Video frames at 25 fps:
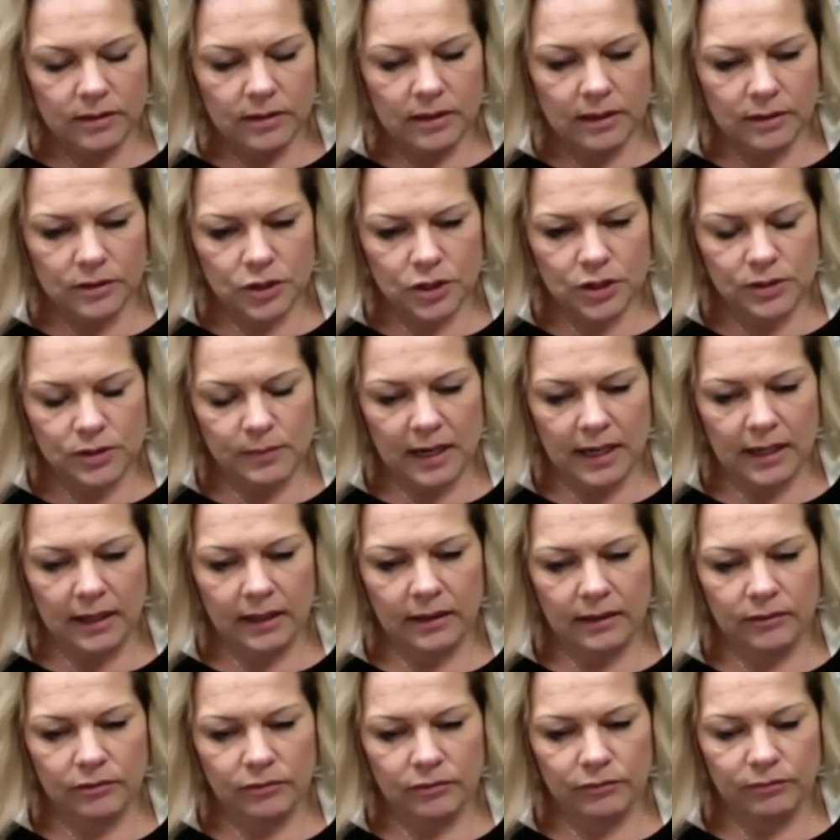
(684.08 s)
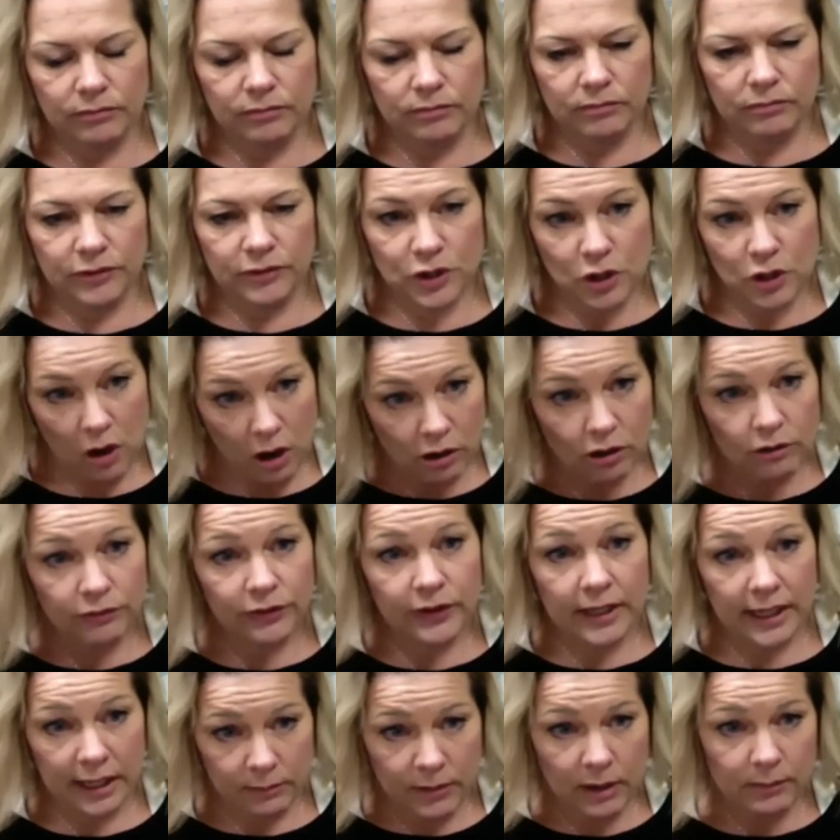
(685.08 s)
She's my
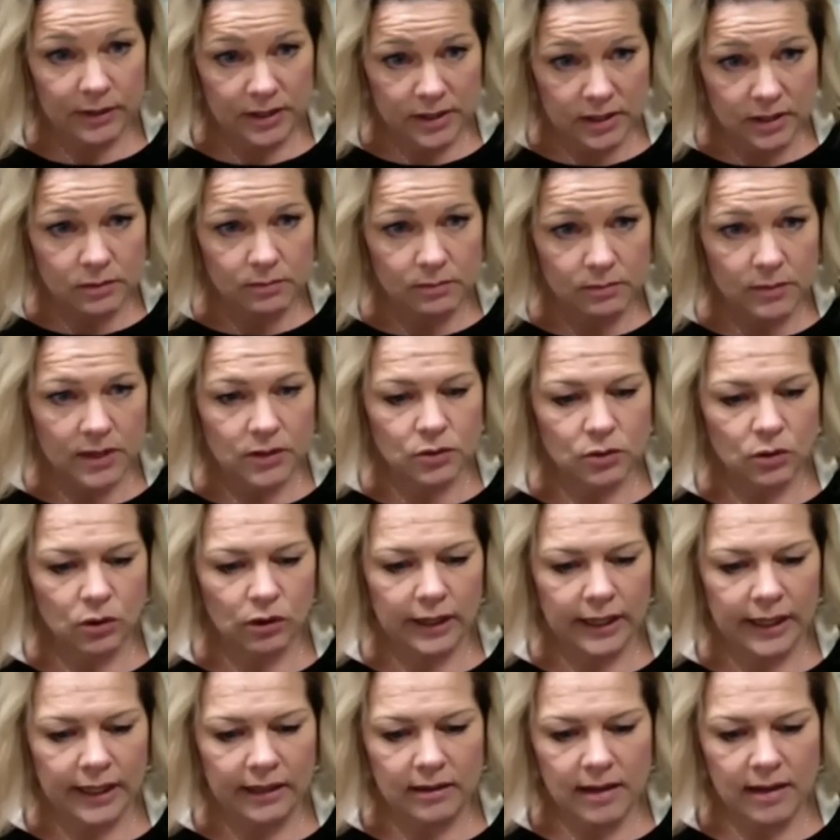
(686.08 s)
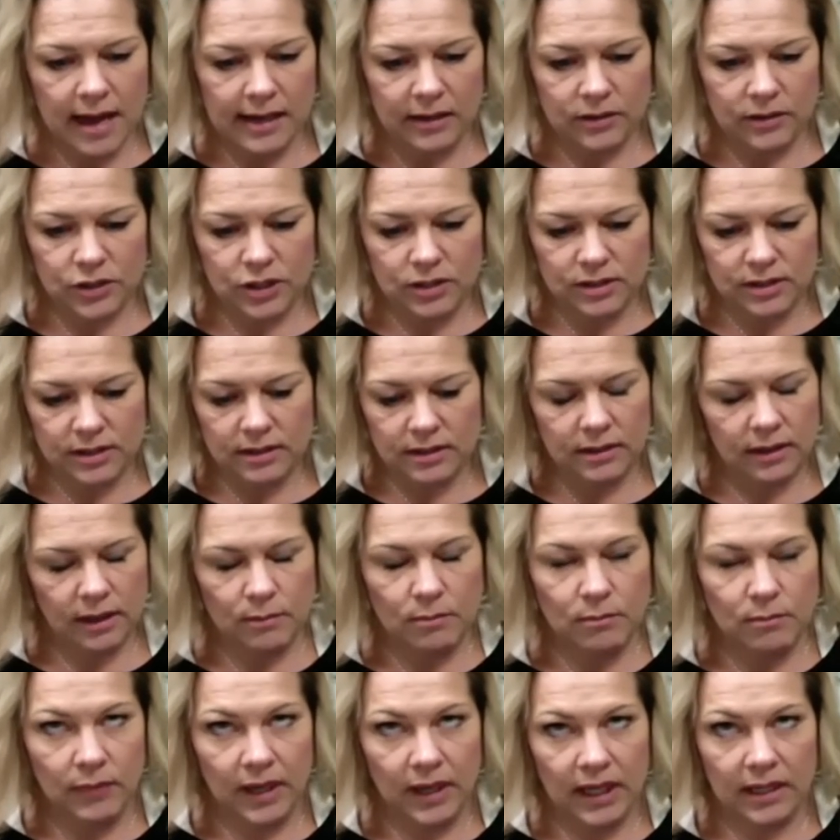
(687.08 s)
photography and my business mentor, Ann Lyle. She's an
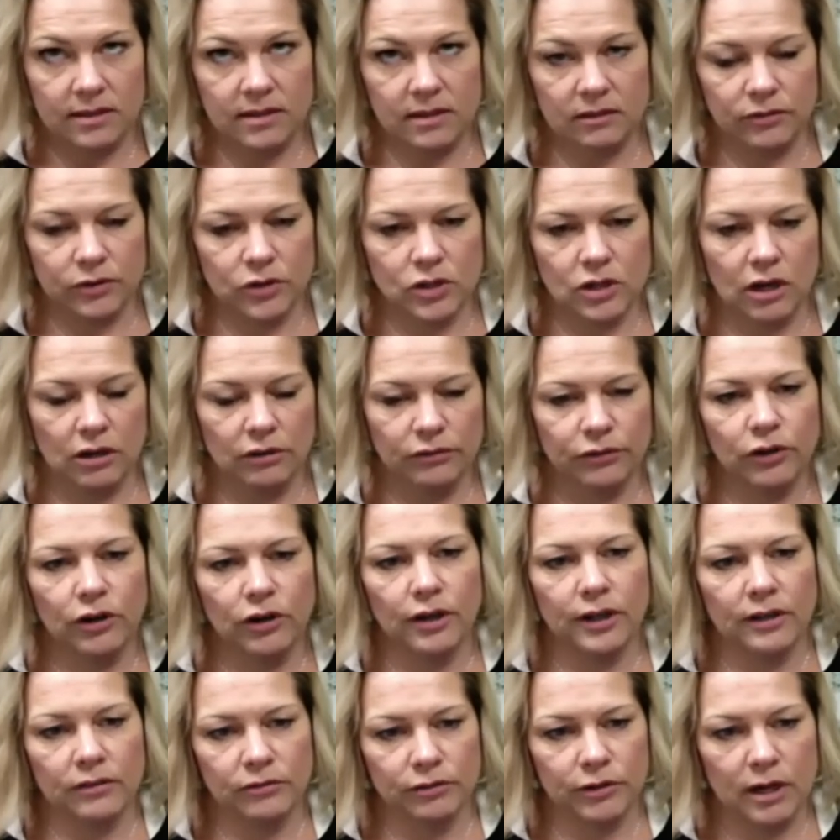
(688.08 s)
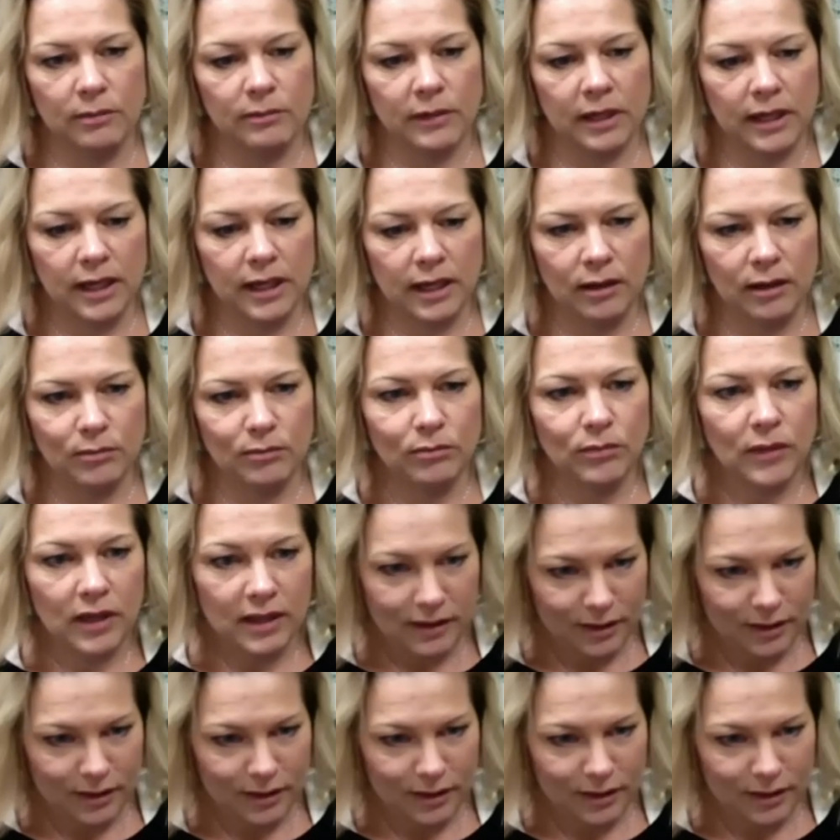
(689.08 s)
amazing photographer in Framingham.